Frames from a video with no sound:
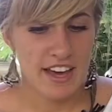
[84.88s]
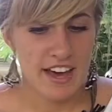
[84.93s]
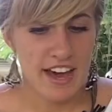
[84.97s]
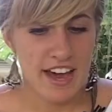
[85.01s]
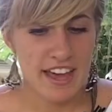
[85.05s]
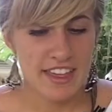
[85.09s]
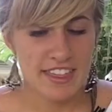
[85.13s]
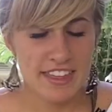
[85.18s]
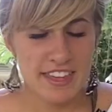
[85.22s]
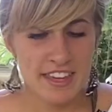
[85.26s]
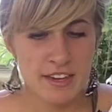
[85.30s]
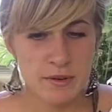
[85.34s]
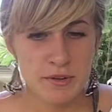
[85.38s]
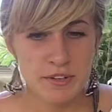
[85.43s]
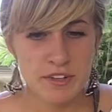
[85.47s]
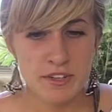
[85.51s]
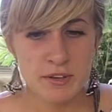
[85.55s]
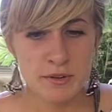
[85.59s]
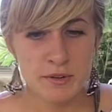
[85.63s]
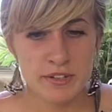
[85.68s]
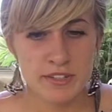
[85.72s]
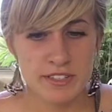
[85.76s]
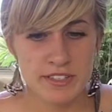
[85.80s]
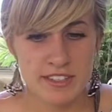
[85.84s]
I think when you
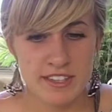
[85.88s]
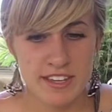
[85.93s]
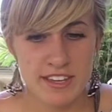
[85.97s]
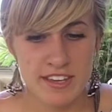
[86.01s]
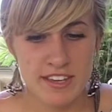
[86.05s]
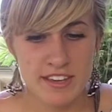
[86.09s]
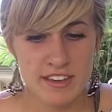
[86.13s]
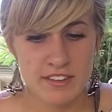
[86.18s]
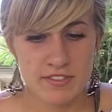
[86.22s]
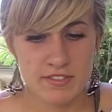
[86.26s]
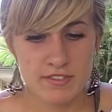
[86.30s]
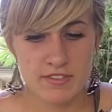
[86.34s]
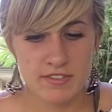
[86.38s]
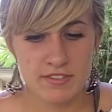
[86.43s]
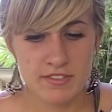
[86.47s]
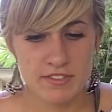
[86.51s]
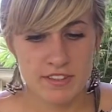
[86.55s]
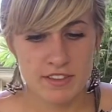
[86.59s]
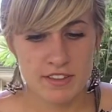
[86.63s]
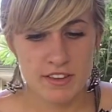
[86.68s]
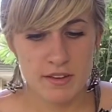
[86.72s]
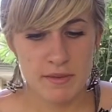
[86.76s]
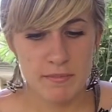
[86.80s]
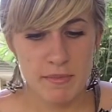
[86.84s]
receive
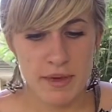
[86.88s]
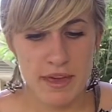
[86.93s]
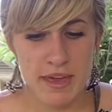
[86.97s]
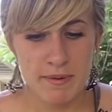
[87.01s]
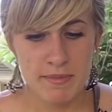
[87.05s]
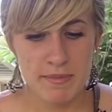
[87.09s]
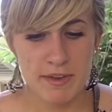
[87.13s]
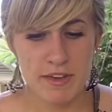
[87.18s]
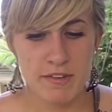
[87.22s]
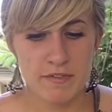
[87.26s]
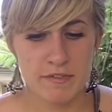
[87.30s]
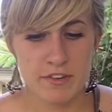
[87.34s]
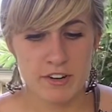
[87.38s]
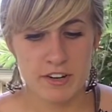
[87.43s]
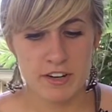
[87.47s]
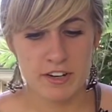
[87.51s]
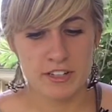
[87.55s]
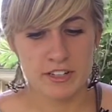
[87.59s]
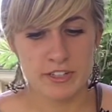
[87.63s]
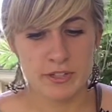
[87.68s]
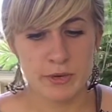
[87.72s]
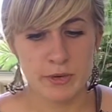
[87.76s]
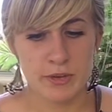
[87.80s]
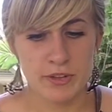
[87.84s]
payment for your
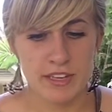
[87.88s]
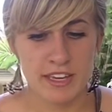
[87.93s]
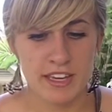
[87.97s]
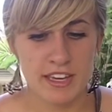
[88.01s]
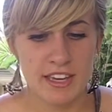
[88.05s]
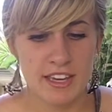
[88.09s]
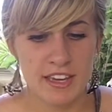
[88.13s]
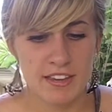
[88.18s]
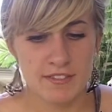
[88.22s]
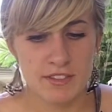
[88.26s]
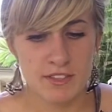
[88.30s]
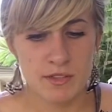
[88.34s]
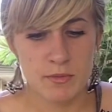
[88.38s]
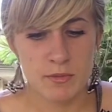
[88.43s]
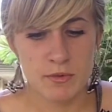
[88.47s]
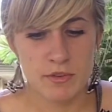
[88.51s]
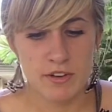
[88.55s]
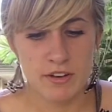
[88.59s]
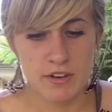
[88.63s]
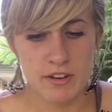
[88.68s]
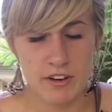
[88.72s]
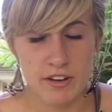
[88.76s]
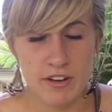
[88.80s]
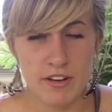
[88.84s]
schooling, it gives you
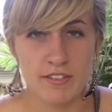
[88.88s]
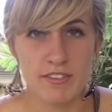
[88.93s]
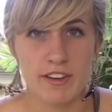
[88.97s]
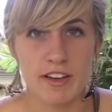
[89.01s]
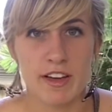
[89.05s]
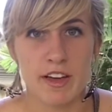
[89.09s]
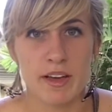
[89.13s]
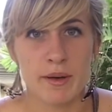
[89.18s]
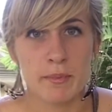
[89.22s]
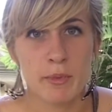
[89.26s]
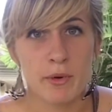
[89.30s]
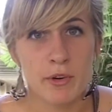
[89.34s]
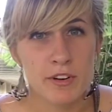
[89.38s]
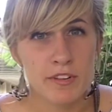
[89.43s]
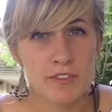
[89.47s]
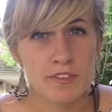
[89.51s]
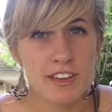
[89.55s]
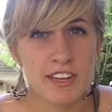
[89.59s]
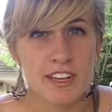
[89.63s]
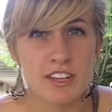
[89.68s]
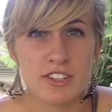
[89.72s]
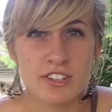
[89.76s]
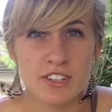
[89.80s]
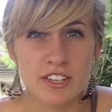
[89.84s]
more of a
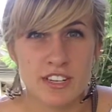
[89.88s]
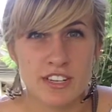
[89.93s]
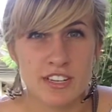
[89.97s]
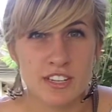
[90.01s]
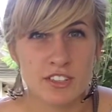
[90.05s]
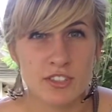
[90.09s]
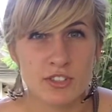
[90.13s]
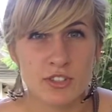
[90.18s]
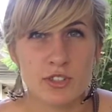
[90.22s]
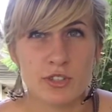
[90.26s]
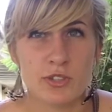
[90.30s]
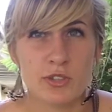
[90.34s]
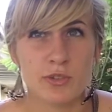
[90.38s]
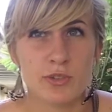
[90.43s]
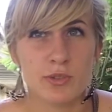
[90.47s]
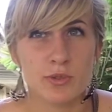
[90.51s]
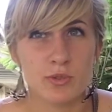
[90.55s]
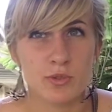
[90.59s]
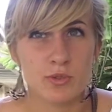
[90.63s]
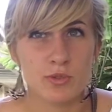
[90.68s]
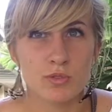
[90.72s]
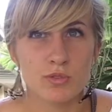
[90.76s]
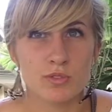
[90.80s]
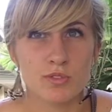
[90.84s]
motivation
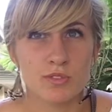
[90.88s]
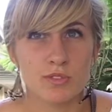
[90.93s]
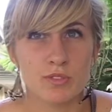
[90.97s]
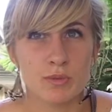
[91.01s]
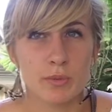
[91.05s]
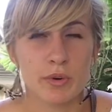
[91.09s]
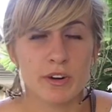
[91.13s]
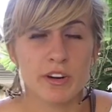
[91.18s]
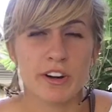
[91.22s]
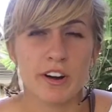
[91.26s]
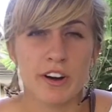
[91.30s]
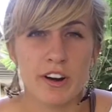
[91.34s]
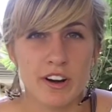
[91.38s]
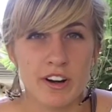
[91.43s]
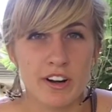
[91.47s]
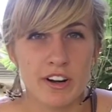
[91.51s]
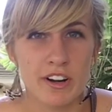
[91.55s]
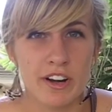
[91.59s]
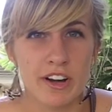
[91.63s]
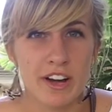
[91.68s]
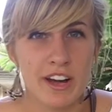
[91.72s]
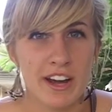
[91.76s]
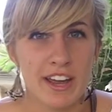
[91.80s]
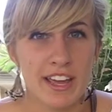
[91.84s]
to work
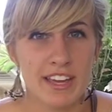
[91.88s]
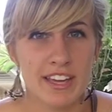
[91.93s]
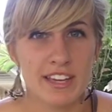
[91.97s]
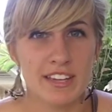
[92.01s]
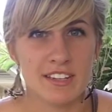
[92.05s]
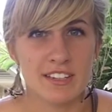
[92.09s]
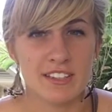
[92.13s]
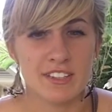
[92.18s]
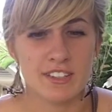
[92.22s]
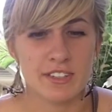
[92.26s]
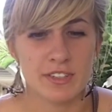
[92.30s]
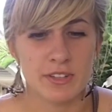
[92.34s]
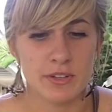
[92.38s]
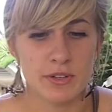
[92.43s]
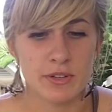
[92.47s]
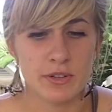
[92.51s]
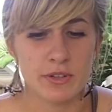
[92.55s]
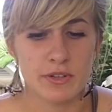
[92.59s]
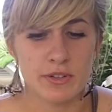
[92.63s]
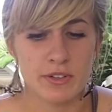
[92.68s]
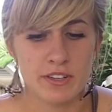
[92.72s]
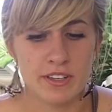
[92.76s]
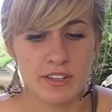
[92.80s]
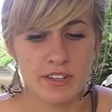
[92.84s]
harder and to
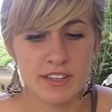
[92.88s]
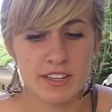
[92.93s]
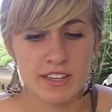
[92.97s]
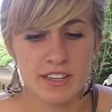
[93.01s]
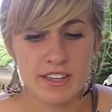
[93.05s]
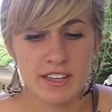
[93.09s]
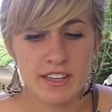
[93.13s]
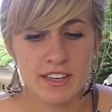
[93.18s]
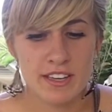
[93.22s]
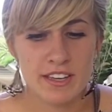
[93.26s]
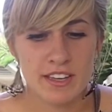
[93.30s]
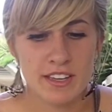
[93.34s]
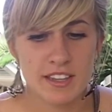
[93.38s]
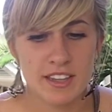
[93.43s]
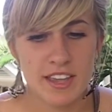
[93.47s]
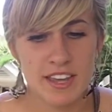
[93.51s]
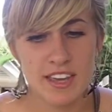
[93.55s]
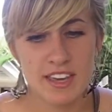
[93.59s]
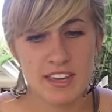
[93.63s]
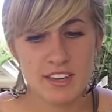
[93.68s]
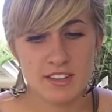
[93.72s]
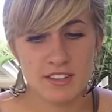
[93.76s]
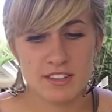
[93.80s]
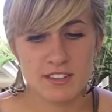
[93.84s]

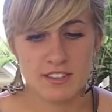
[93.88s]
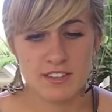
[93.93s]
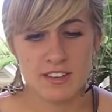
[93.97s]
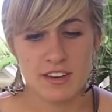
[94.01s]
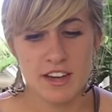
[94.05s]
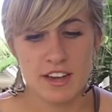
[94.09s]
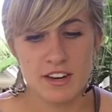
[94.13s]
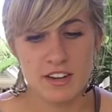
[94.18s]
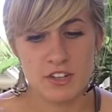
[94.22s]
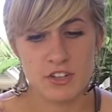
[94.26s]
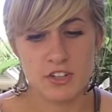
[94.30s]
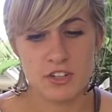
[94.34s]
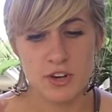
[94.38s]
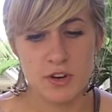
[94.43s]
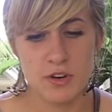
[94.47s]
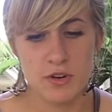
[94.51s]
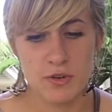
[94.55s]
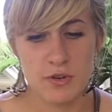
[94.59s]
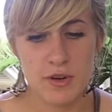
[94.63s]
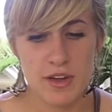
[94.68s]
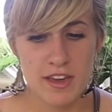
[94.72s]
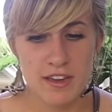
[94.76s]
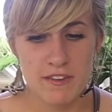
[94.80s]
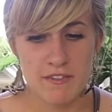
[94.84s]
like kind of show a
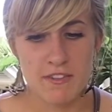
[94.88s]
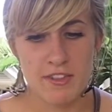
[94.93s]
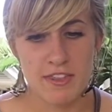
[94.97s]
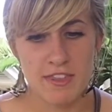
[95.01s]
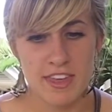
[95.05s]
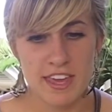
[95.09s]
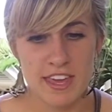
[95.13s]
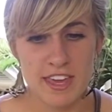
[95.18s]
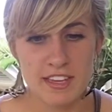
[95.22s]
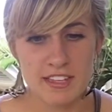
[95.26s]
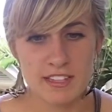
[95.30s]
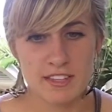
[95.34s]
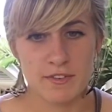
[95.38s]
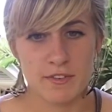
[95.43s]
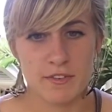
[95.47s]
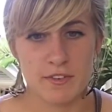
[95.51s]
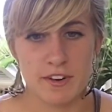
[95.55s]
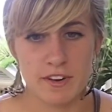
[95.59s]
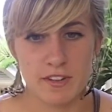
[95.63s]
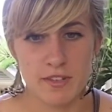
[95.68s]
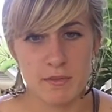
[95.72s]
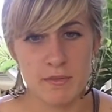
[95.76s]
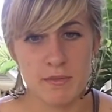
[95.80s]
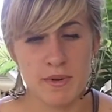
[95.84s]
way of thanks for
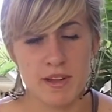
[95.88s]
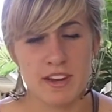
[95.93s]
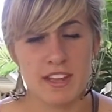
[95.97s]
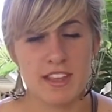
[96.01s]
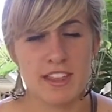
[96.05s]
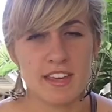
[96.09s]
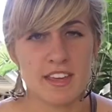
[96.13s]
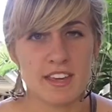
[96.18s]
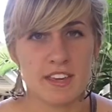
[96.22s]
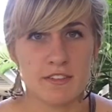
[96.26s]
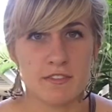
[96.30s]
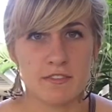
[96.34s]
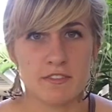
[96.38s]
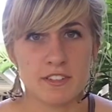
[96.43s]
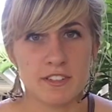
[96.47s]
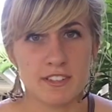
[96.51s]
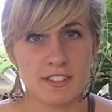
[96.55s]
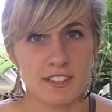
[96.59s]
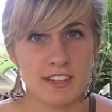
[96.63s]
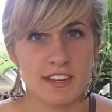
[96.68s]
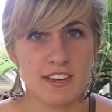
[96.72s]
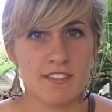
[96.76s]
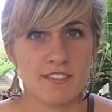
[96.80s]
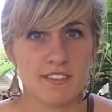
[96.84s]
the money that you've
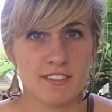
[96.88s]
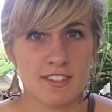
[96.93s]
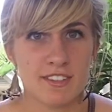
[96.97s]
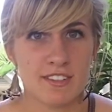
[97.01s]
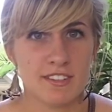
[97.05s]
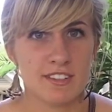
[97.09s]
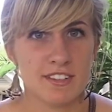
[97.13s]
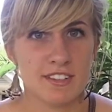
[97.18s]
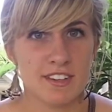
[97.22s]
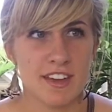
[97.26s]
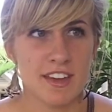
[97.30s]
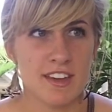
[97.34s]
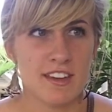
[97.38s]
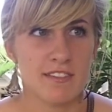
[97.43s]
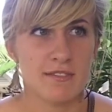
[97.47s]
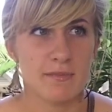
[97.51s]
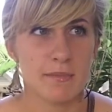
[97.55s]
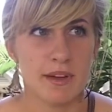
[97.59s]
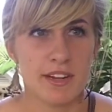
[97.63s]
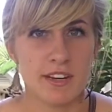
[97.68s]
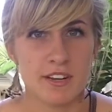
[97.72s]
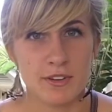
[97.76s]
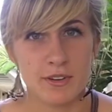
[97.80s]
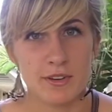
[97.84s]
received by
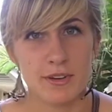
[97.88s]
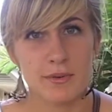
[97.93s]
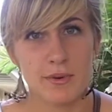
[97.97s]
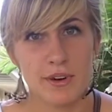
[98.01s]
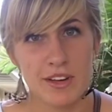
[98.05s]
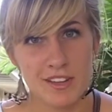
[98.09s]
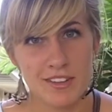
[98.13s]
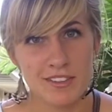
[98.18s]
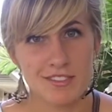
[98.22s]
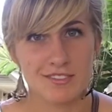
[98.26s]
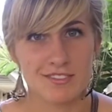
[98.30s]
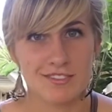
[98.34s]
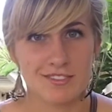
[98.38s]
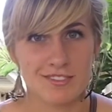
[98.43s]
doing well.